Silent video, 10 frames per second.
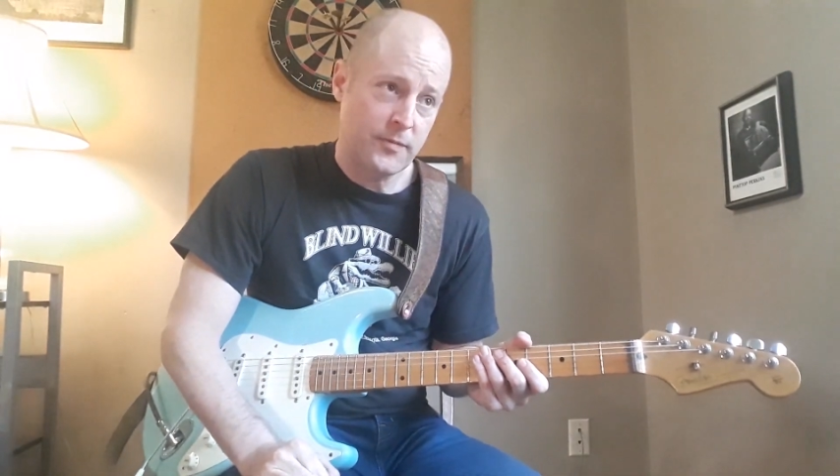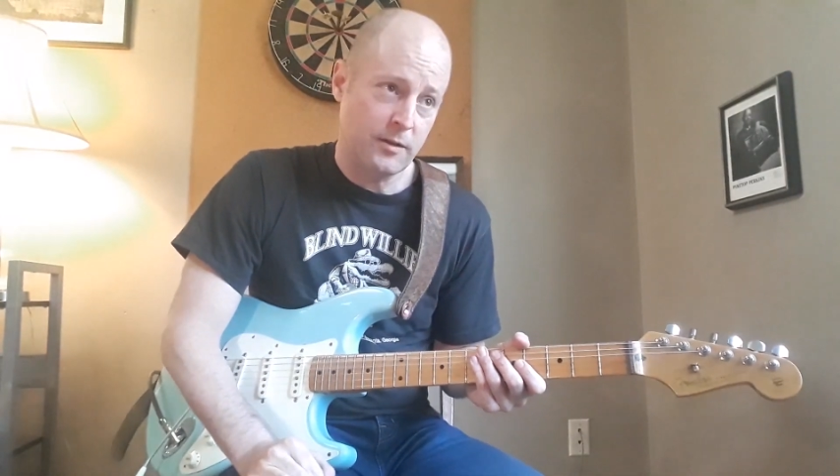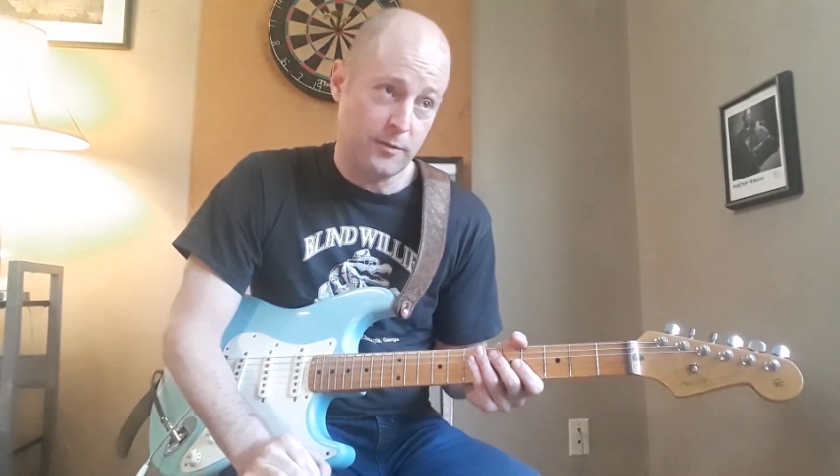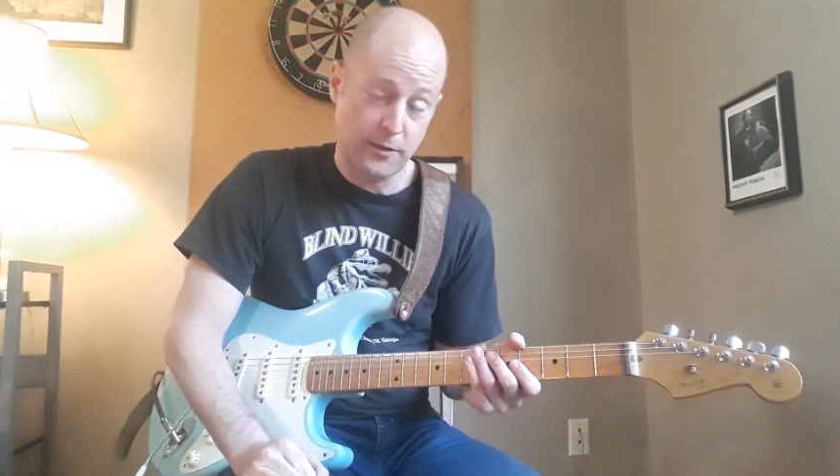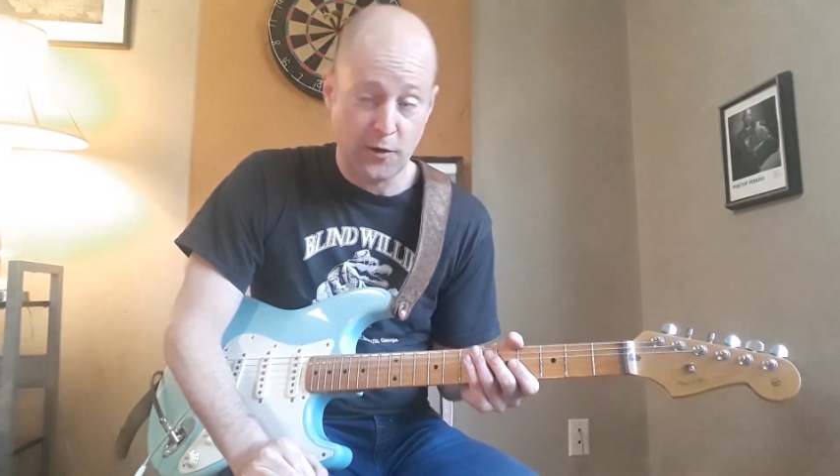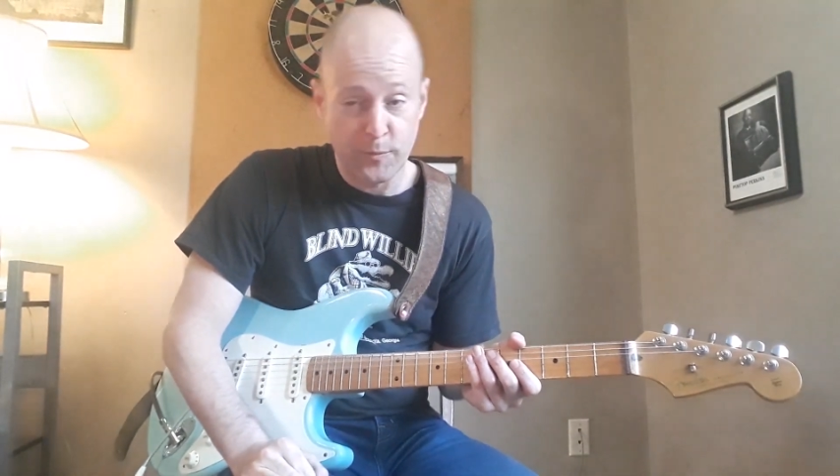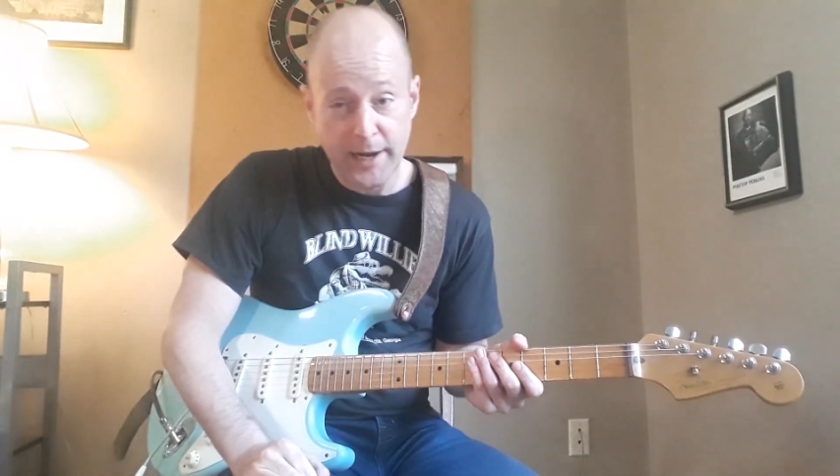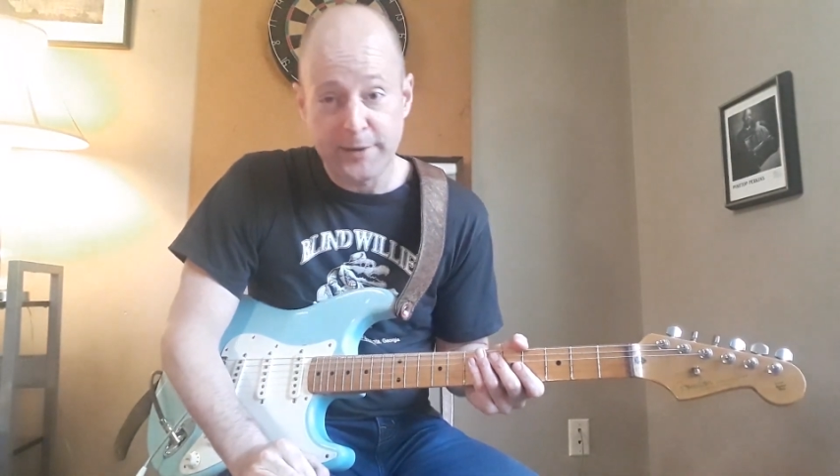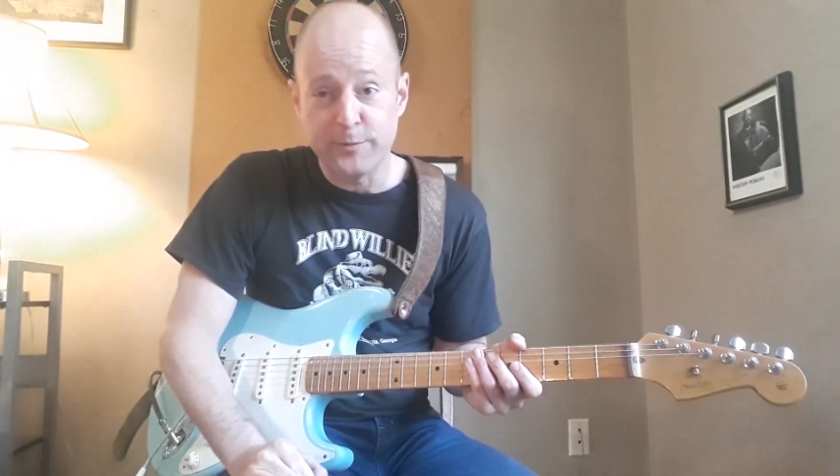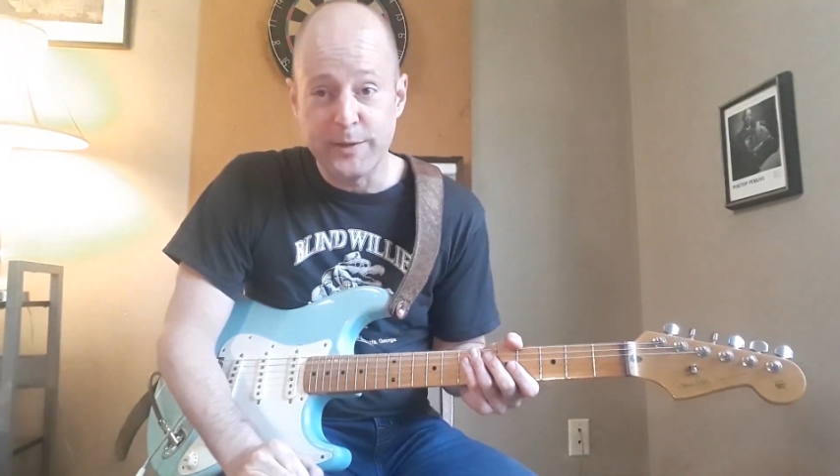We'll go
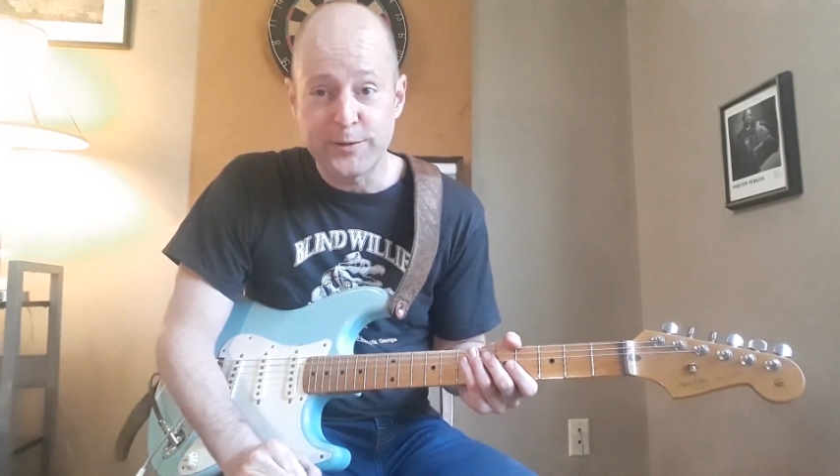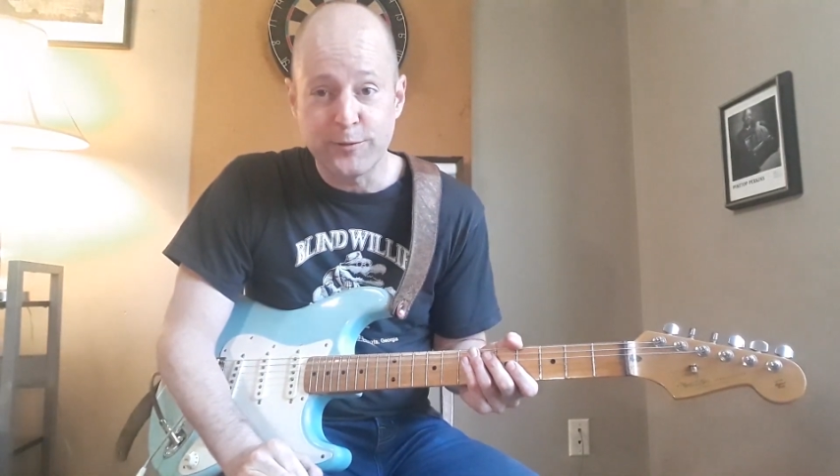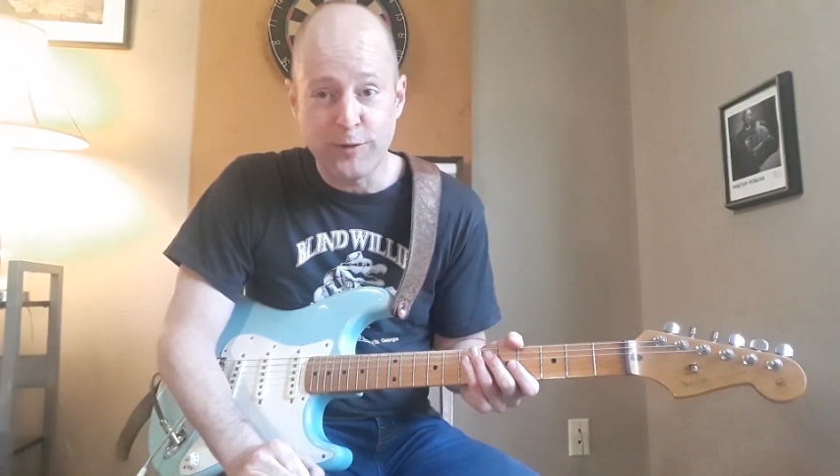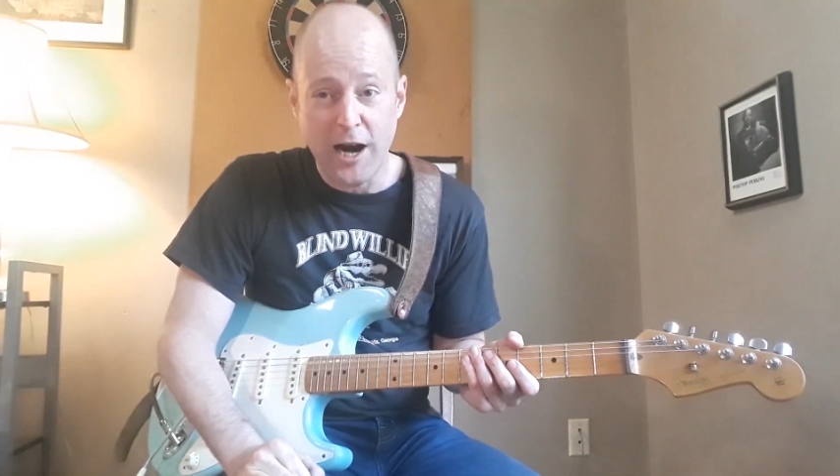back to Mr.